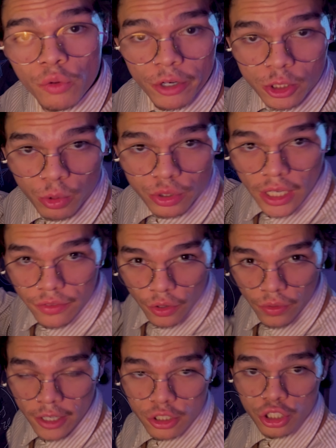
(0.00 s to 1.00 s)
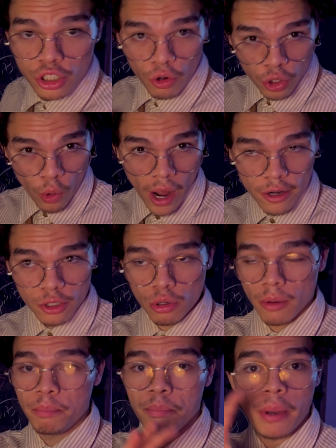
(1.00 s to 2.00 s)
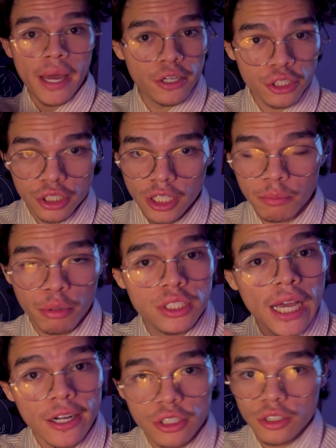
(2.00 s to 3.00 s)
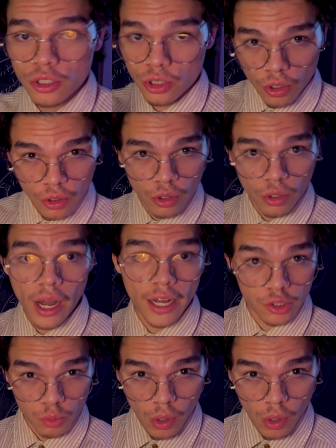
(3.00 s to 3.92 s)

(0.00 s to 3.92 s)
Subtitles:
rituals out there that show you how to do a banishing protection circle as